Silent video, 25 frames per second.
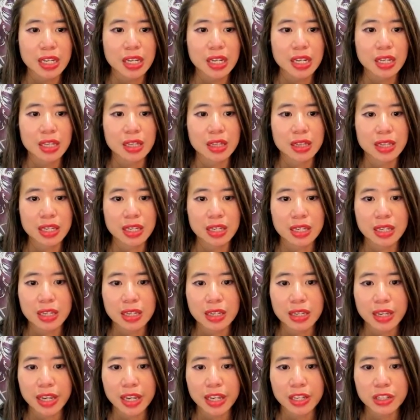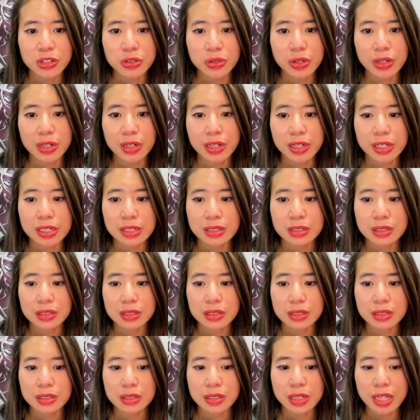the Android
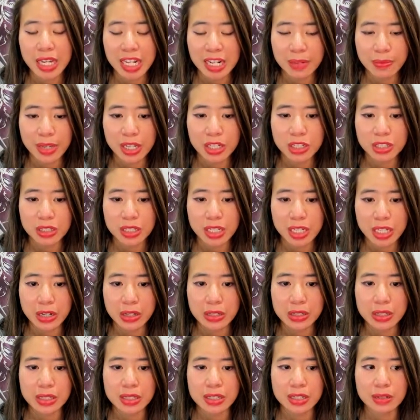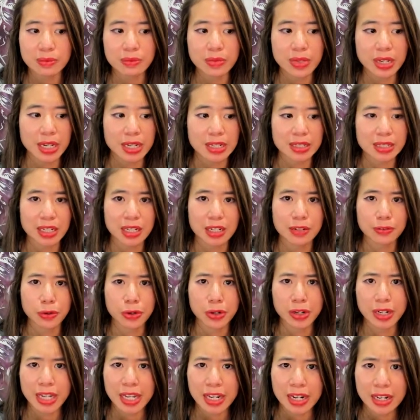animation ecosystem has kind of
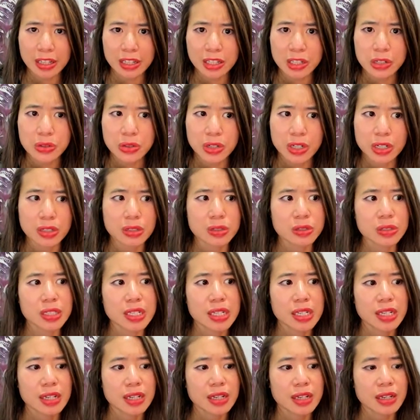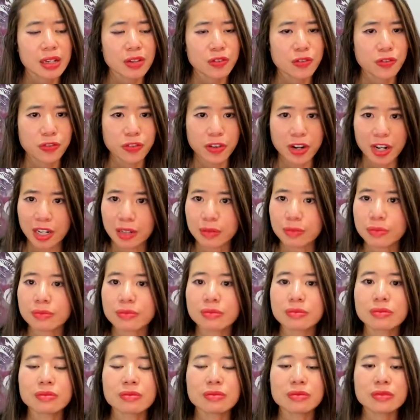organically grown
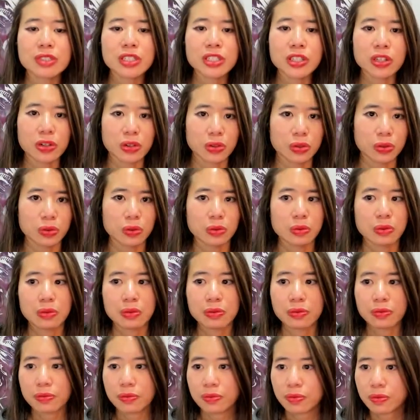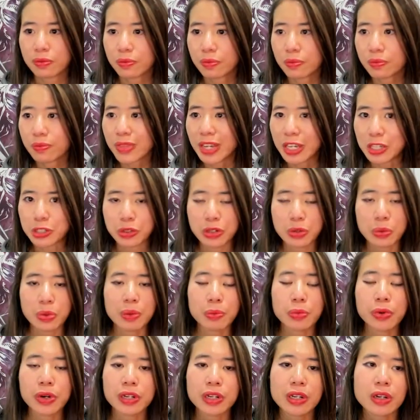from, Android
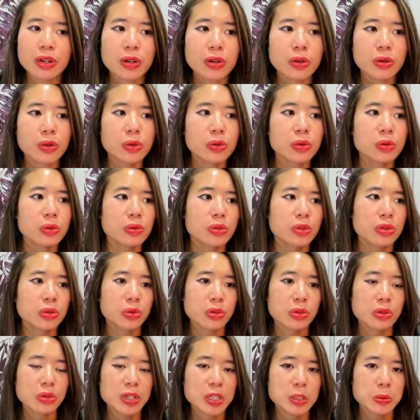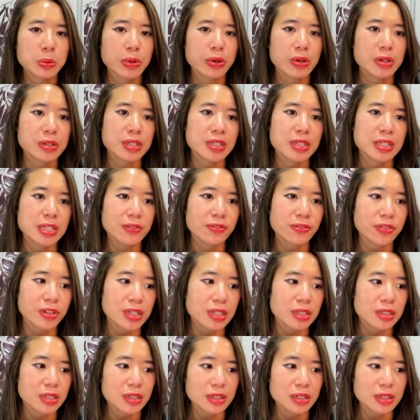1.0 through experiencing different,